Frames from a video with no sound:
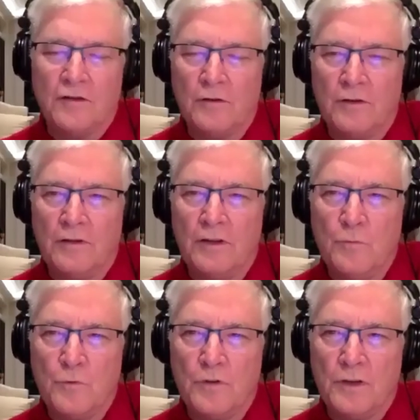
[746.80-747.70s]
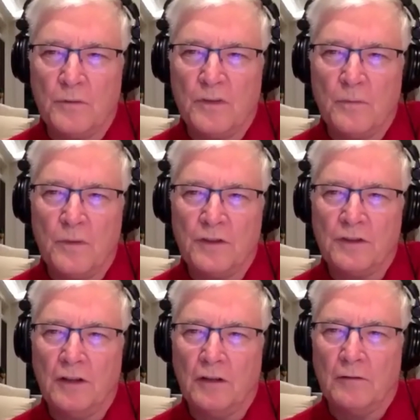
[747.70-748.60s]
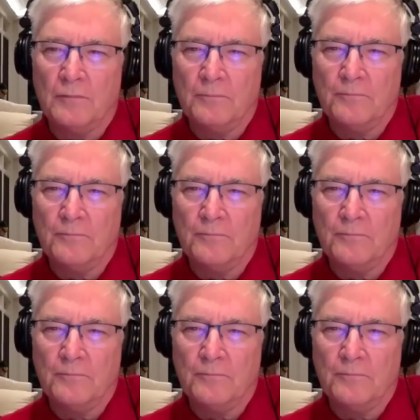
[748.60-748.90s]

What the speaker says: there anything you predict to be the best seller?